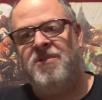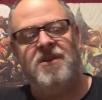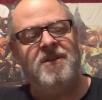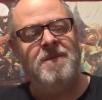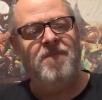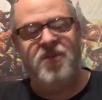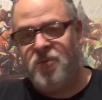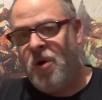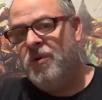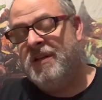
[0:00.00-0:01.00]
The
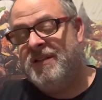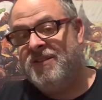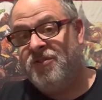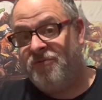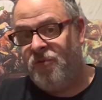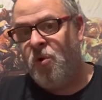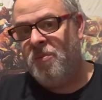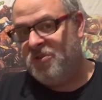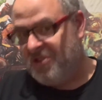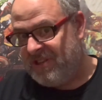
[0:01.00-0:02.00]
Ronin is a
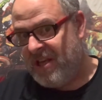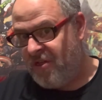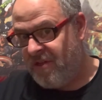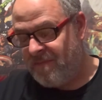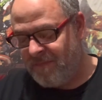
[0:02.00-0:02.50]
former Sith.